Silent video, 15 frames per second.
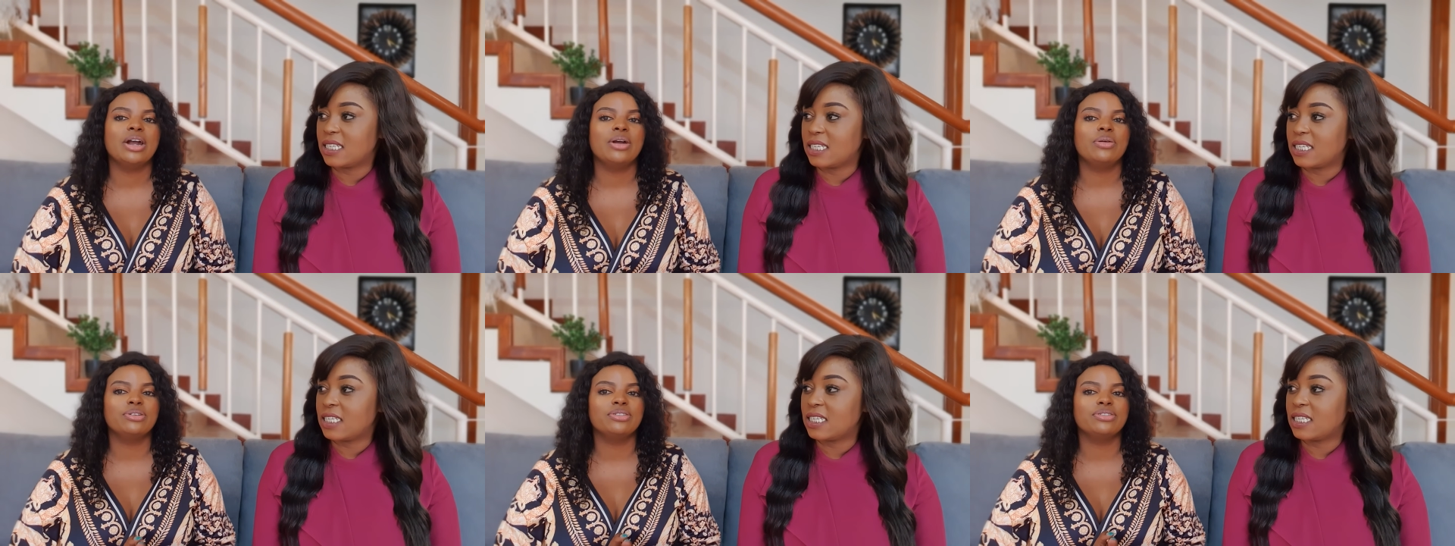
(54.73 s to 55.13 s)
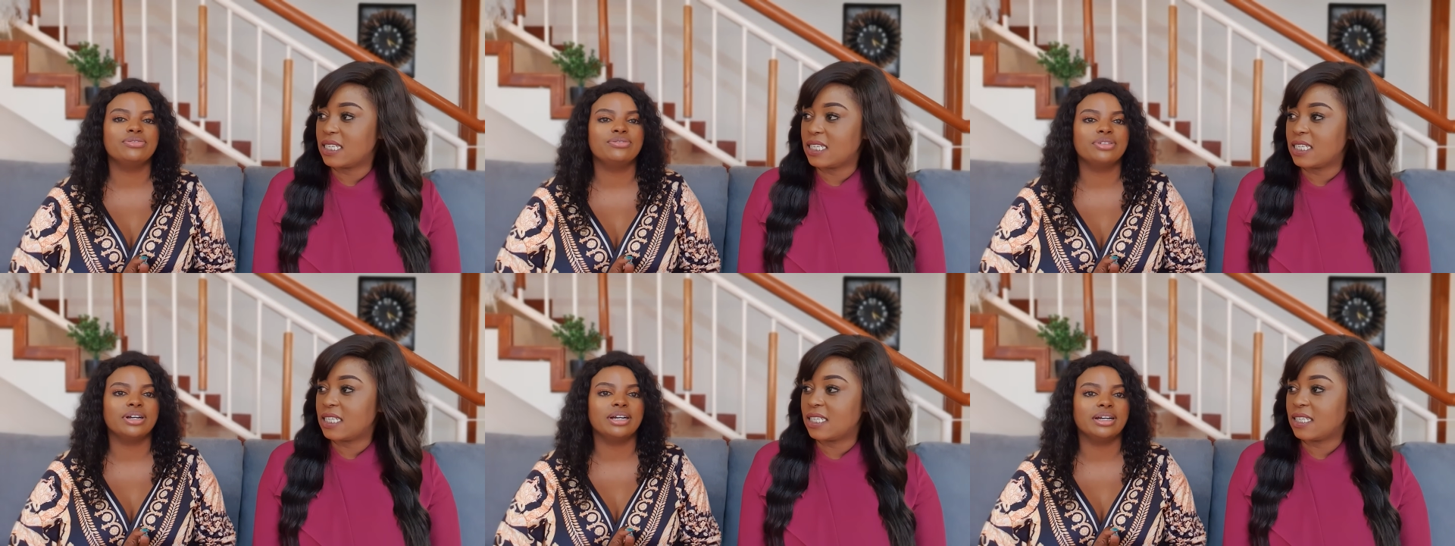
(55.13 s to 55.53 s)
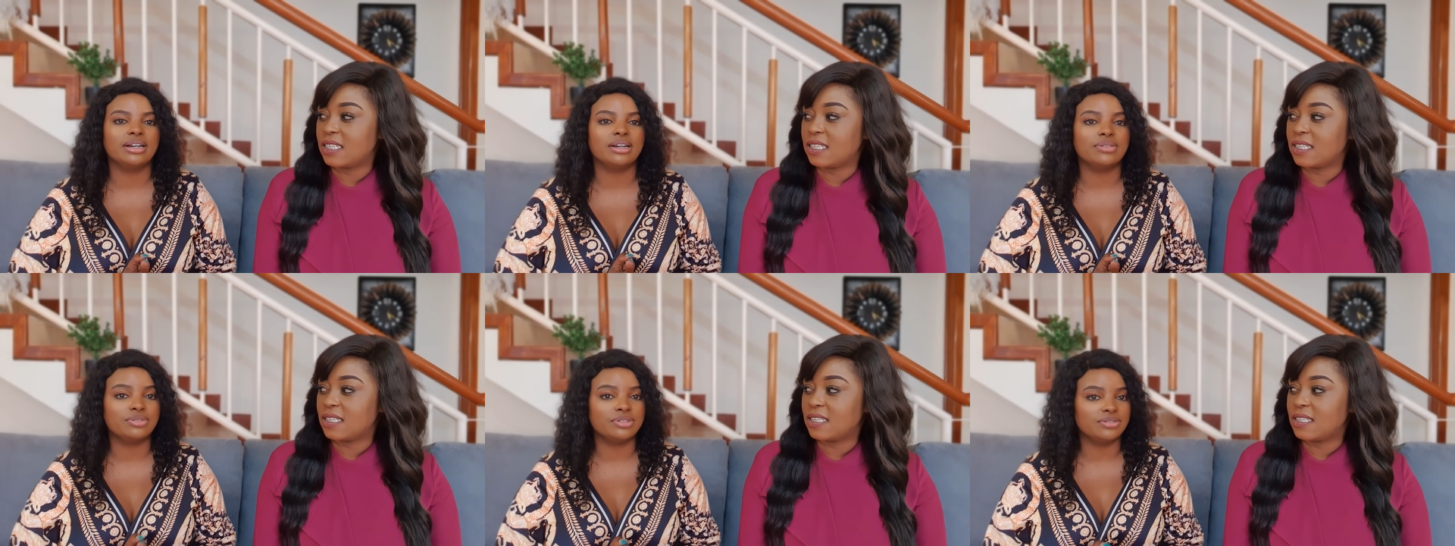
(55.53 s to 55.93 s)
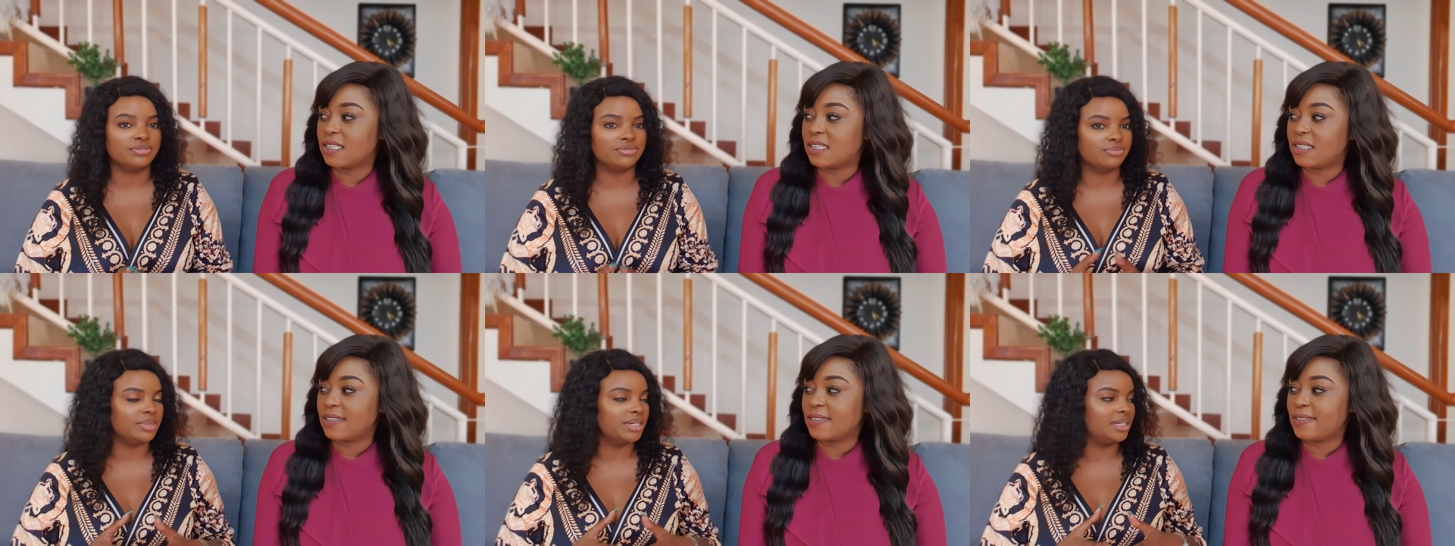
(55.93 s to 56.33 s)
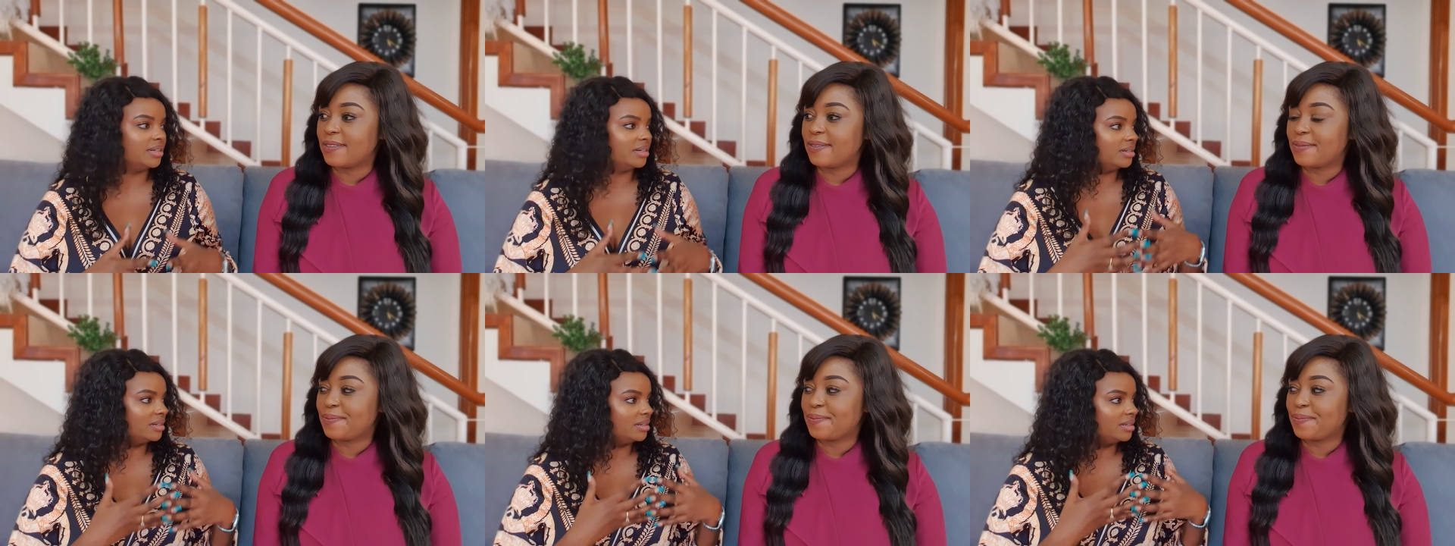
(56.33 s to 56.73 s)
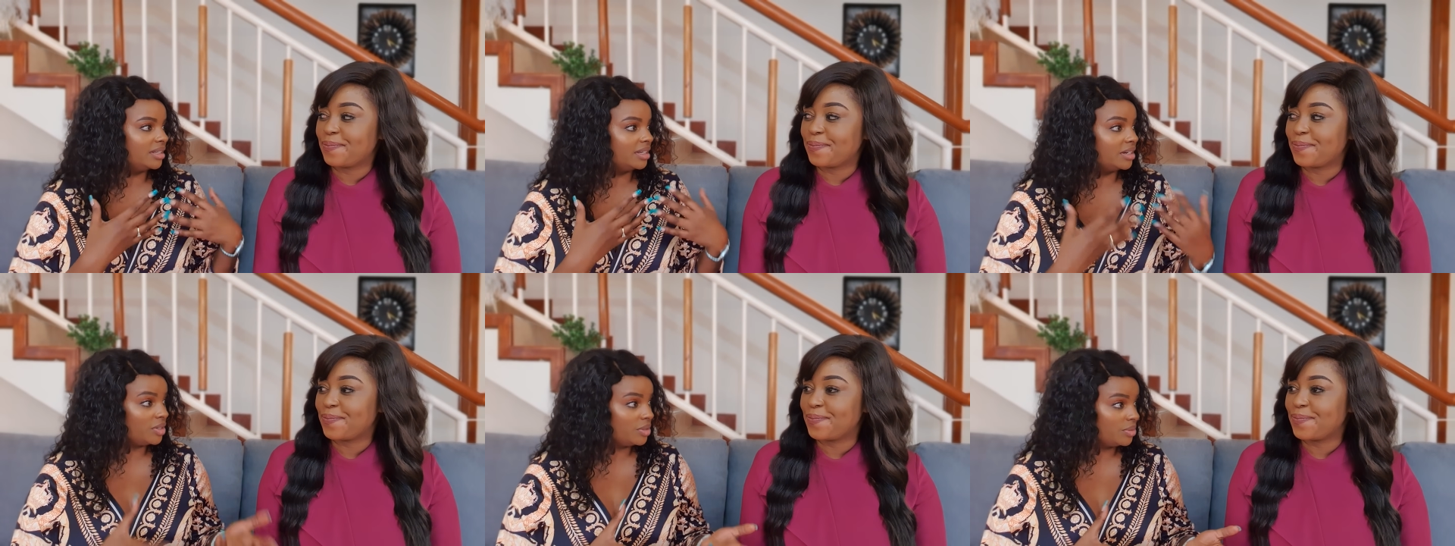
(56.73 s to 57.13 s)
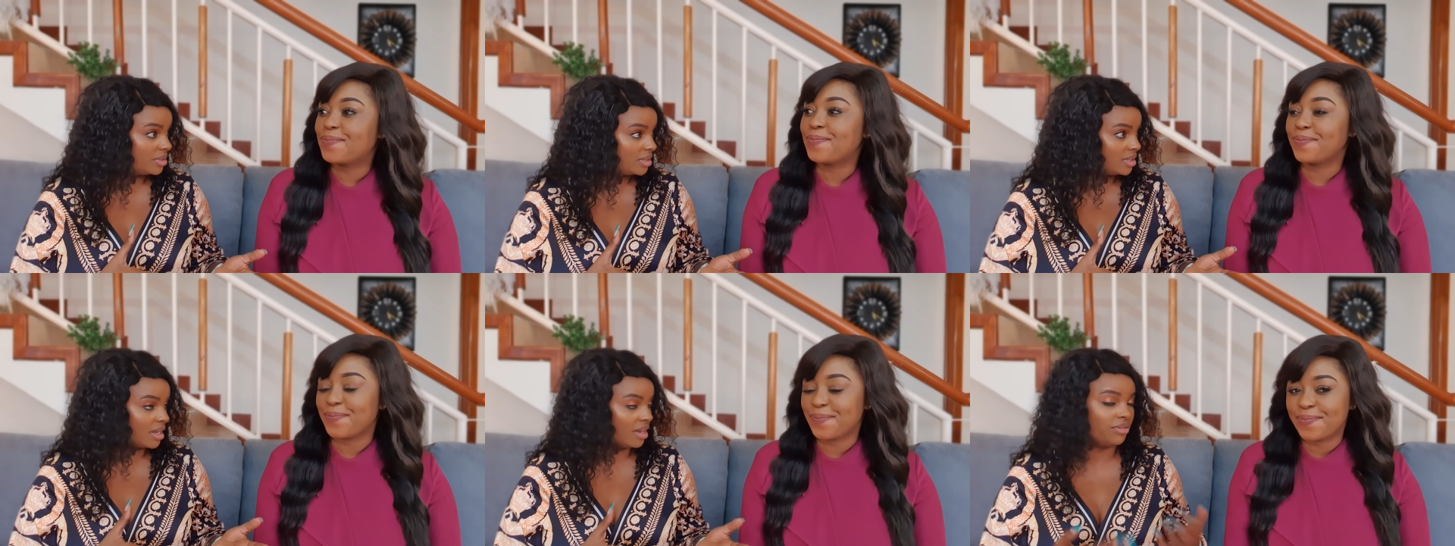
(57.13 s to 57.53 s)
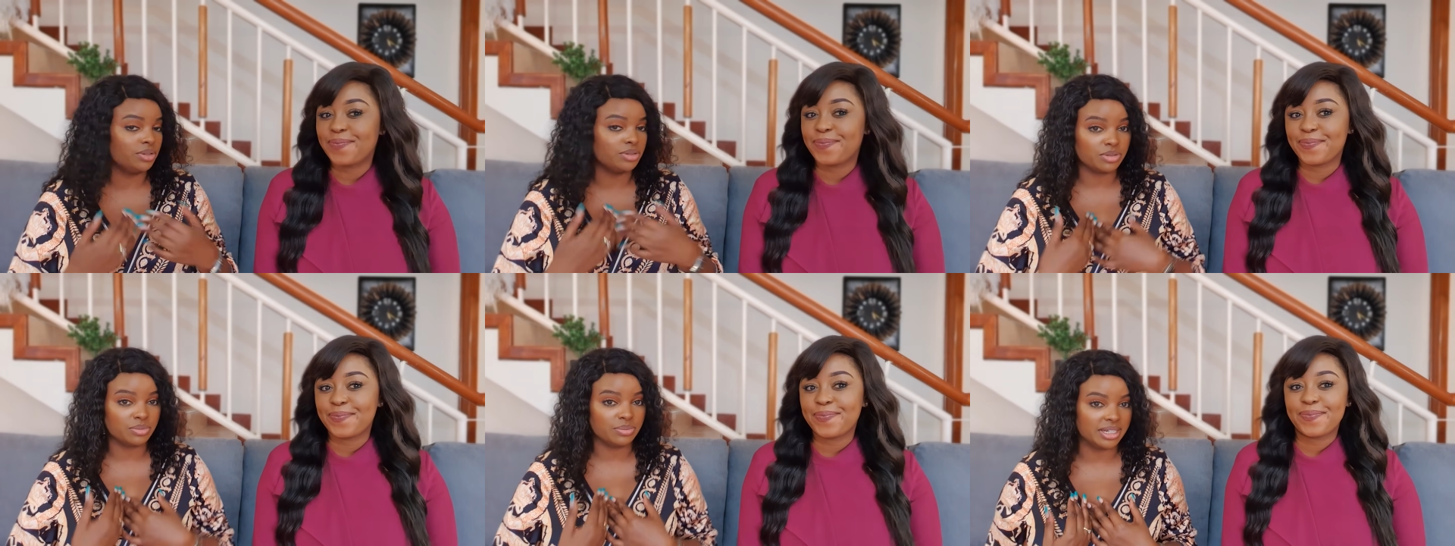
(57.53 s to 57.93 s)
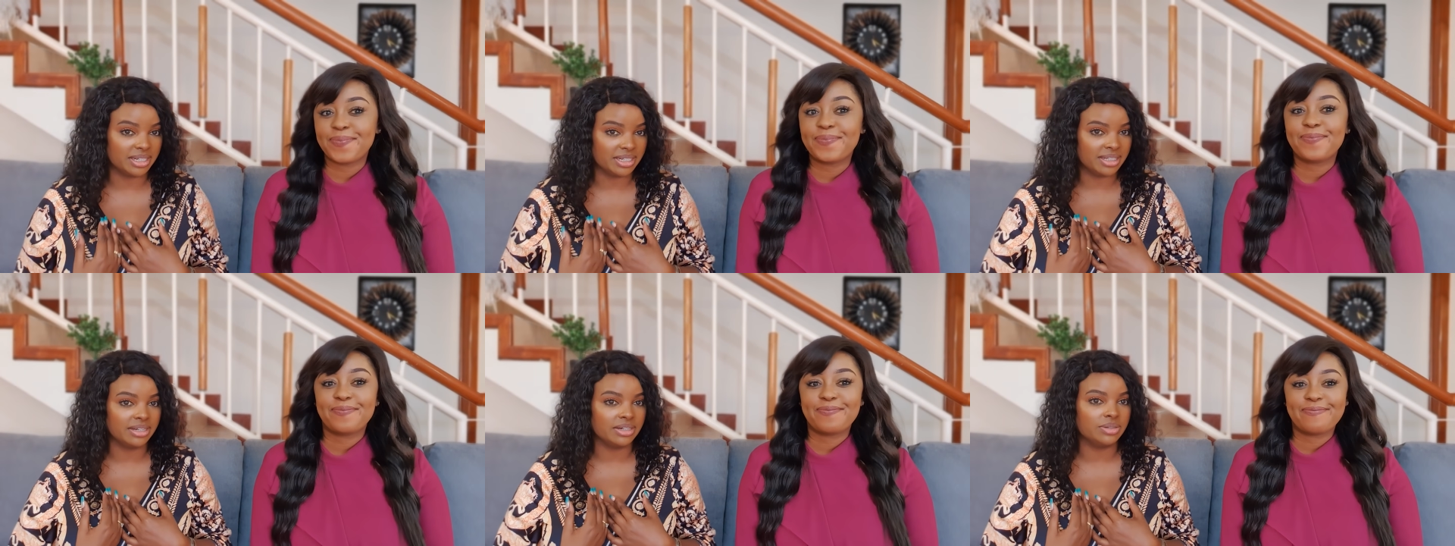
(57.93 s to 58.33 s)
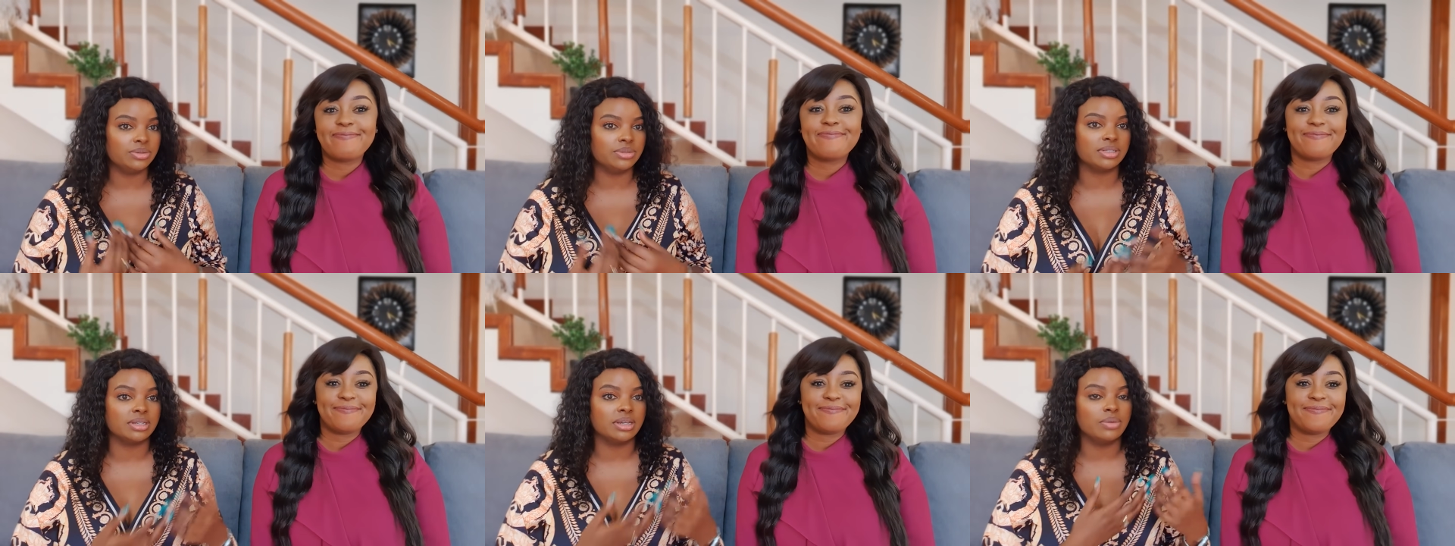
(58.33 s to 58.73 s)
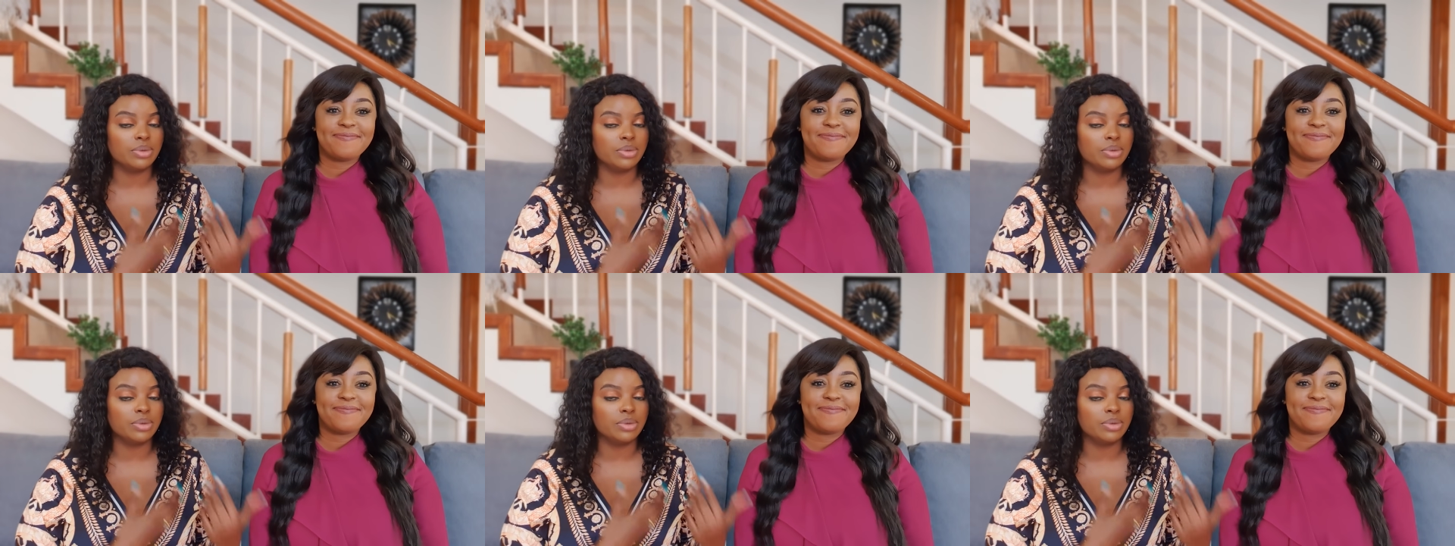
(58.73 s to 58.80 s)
Speaker 1: We've uh, we've been in the news. I've also been in the news.